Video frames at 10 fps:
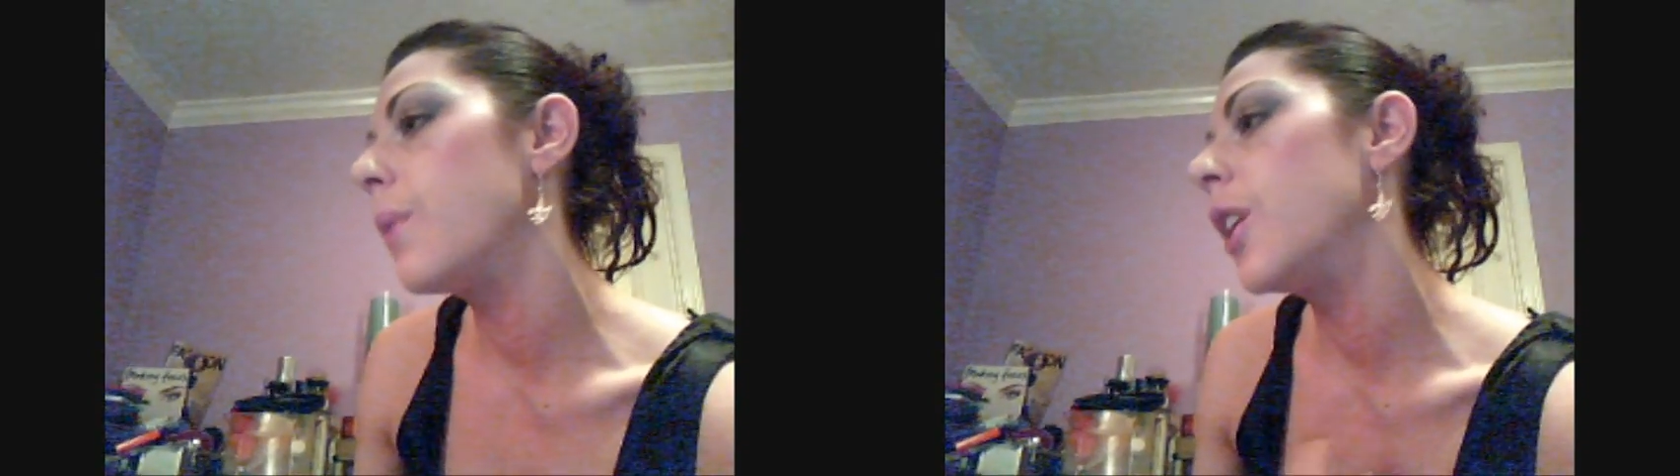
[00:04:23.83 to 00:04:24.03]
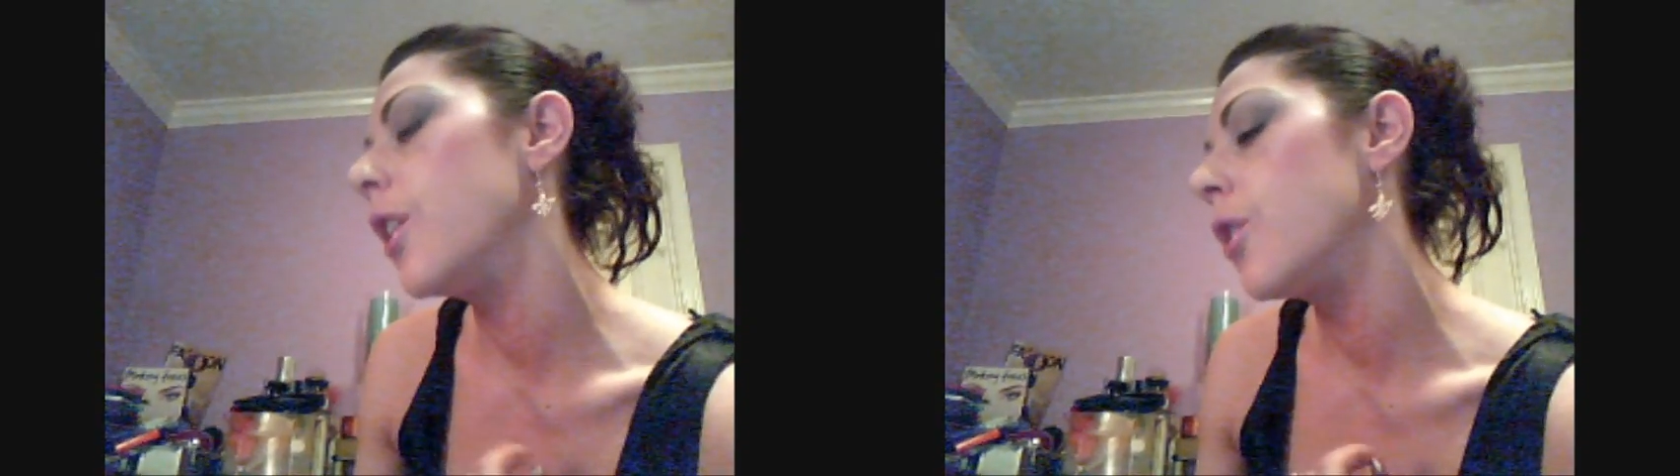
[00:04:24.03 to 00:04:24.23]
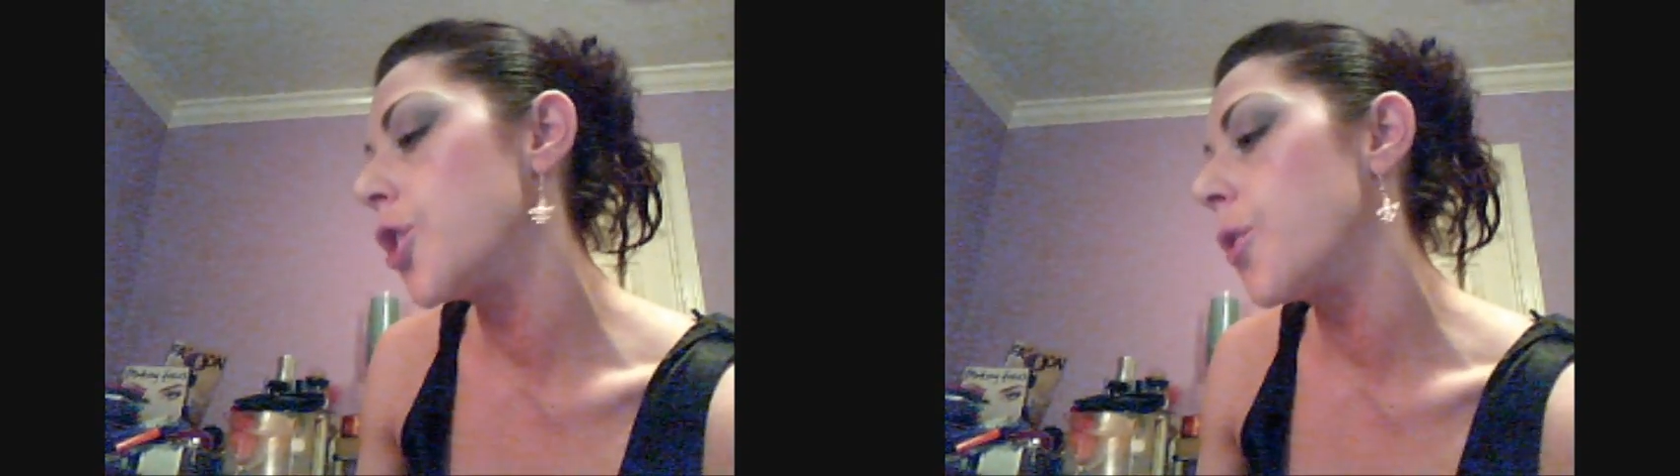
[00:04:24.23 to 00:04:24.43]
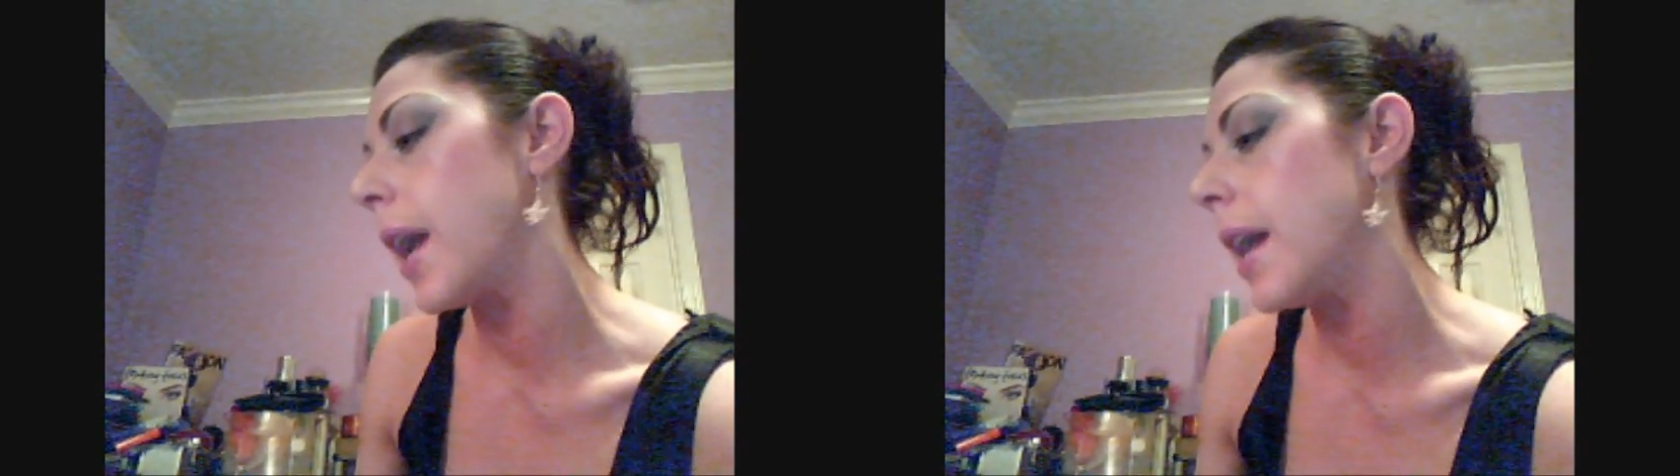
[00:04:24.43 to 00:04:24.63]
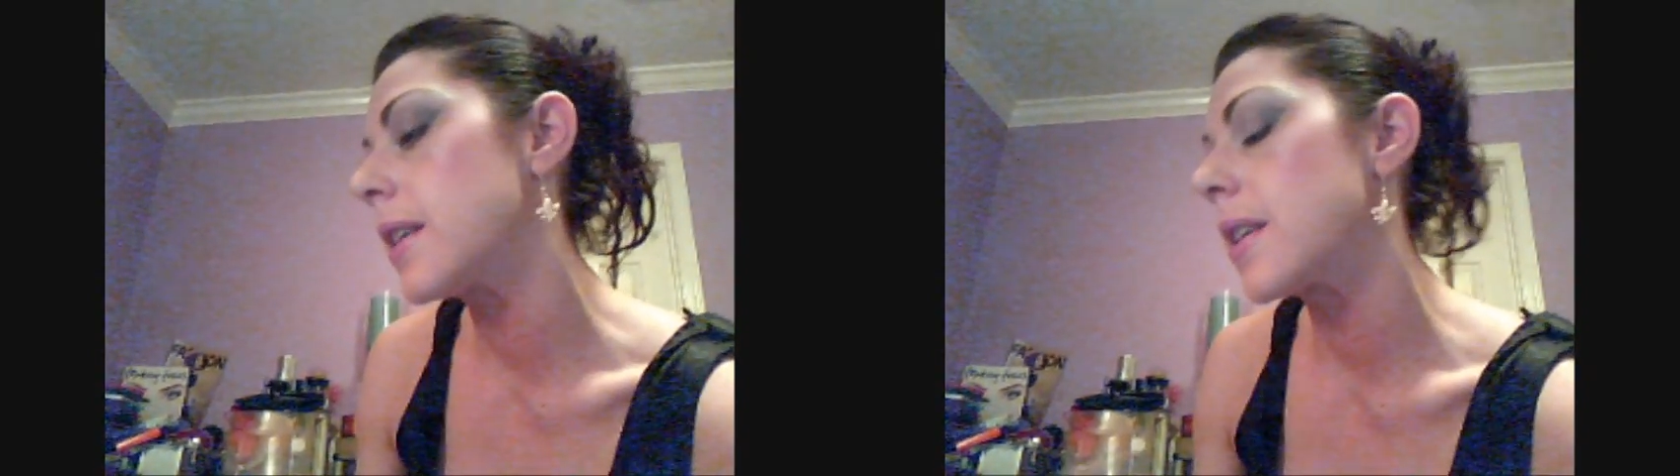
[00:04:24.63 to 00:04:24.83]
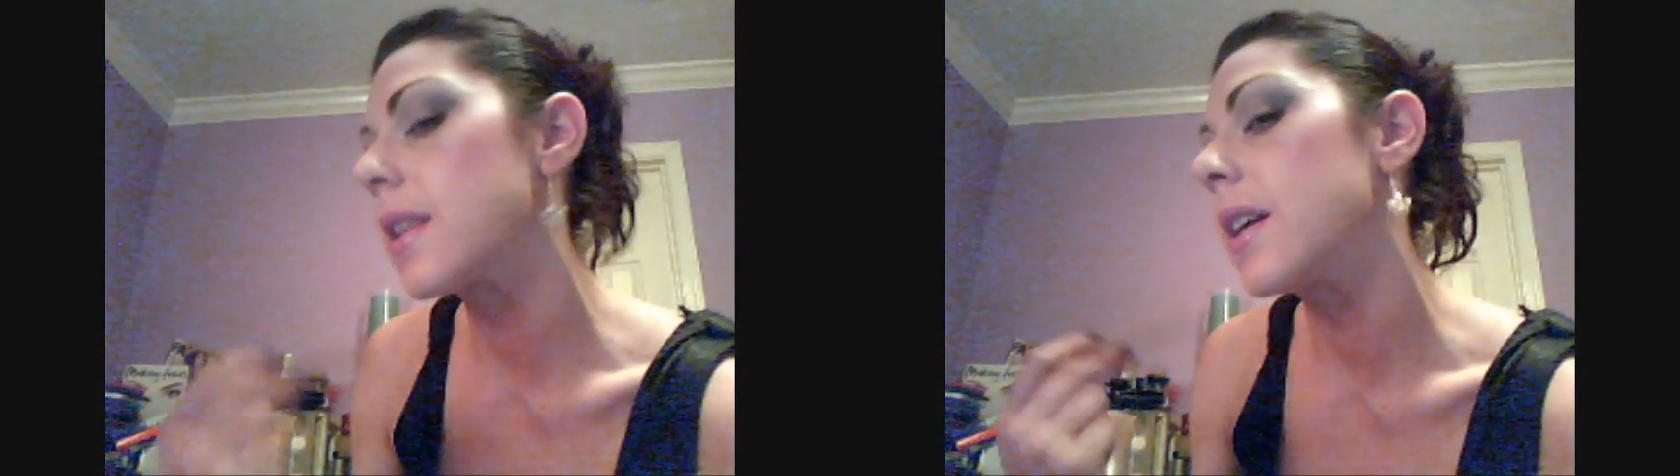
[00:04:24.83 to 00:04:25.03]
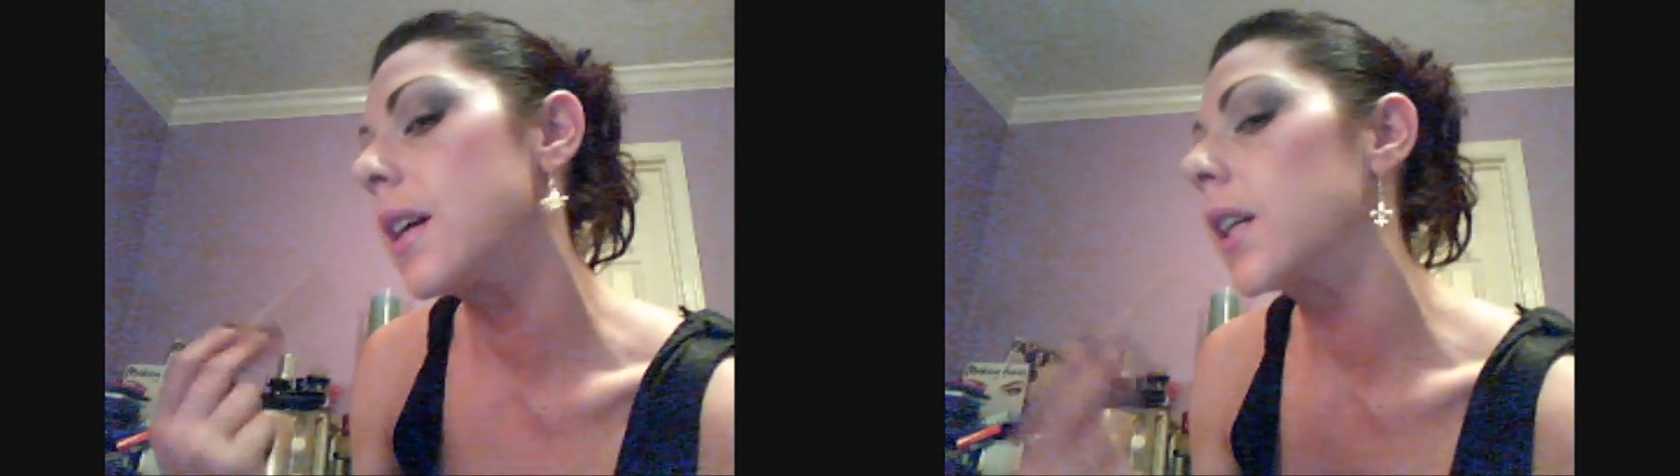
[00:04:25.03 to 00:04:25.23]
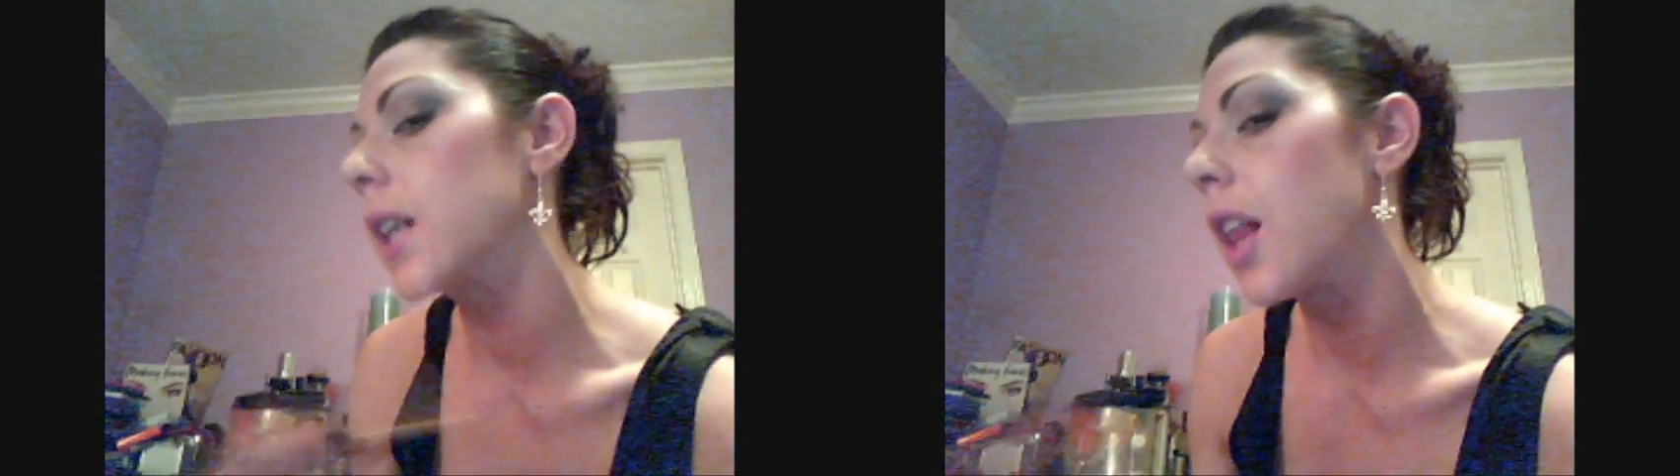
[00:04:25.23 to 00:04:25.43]
you know, showcase
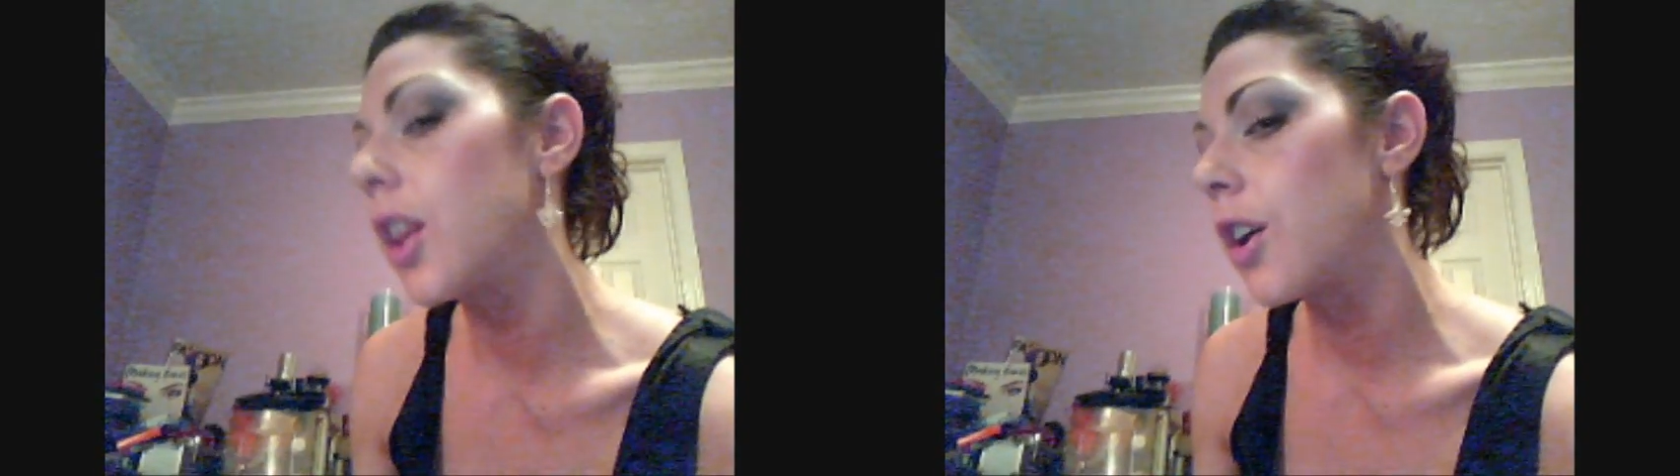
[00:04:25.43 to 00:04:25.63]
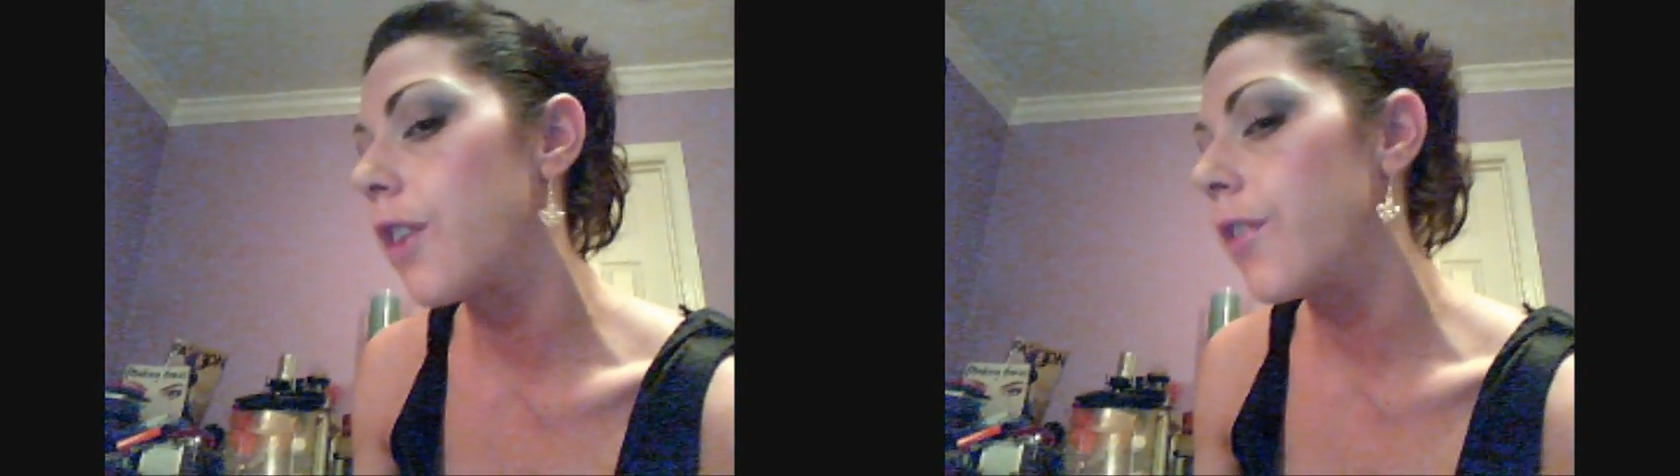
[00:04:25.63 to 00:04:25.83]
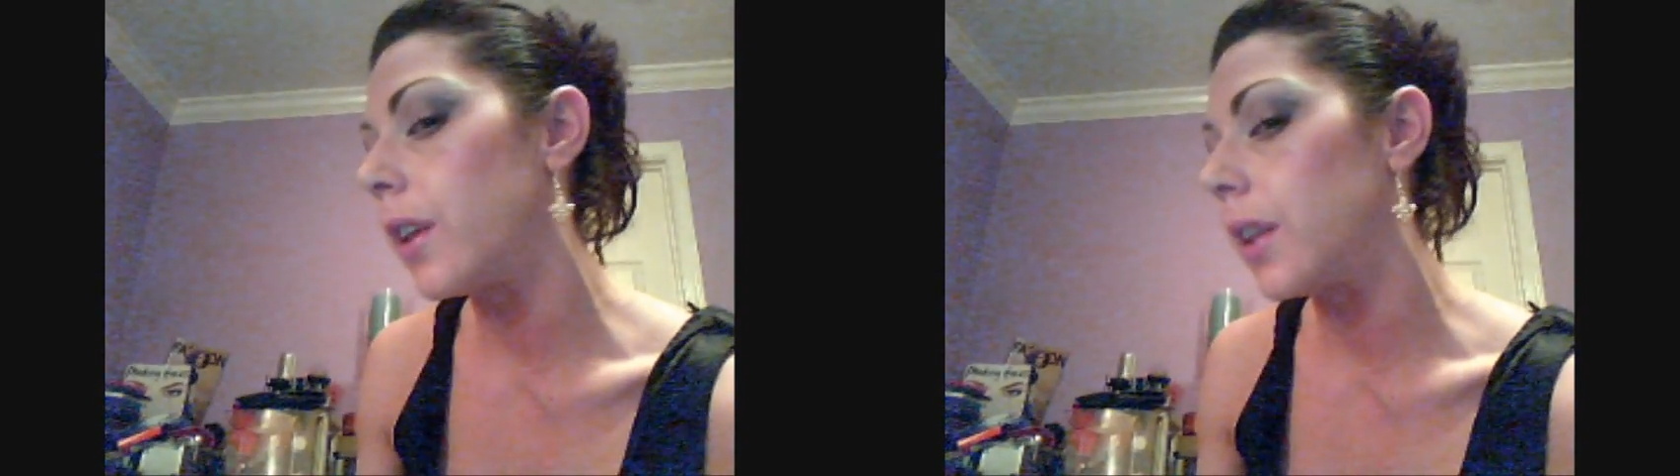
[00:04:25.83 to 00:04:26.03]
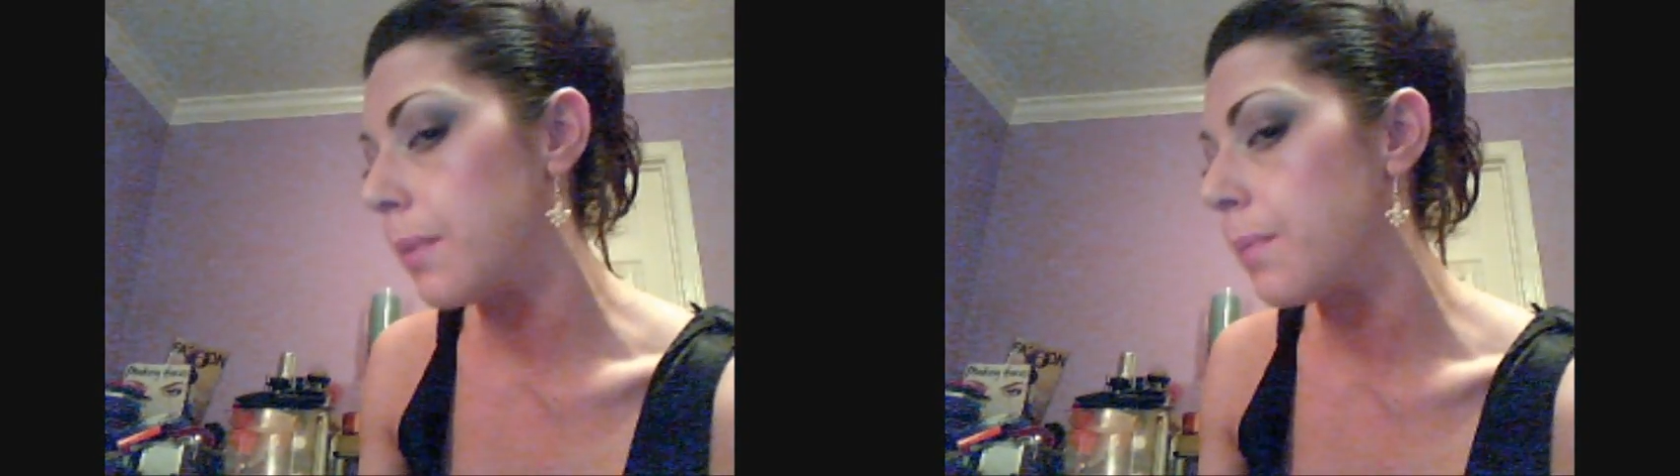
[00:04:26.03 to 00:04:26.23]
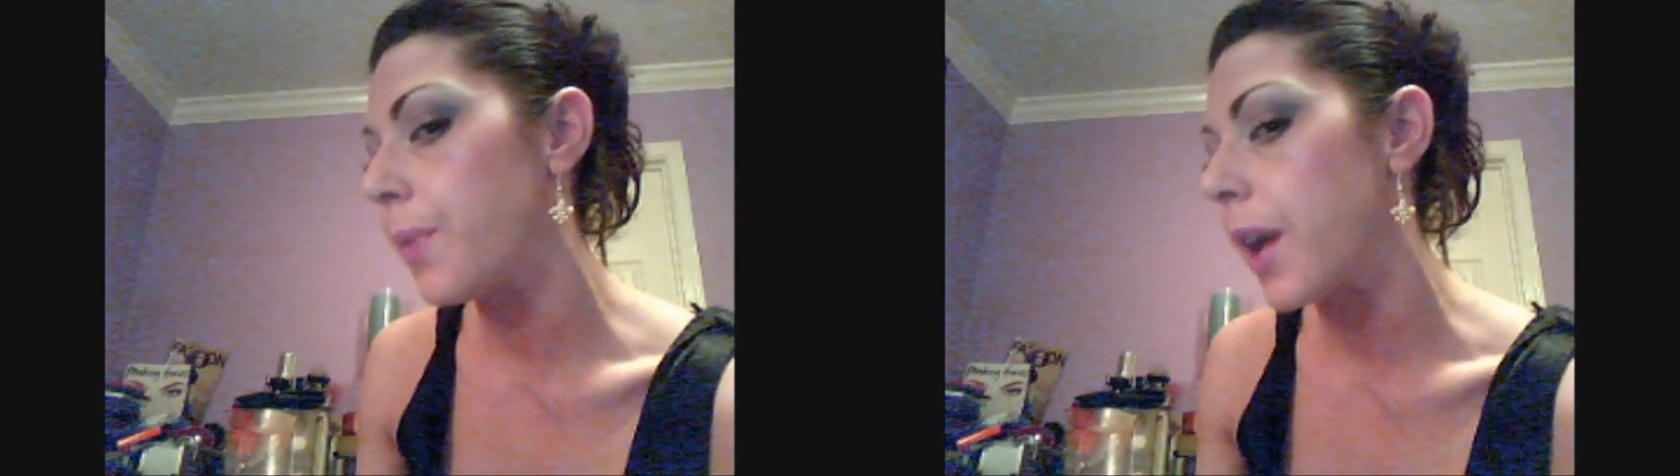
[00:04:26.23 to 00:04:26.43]
the color of the lip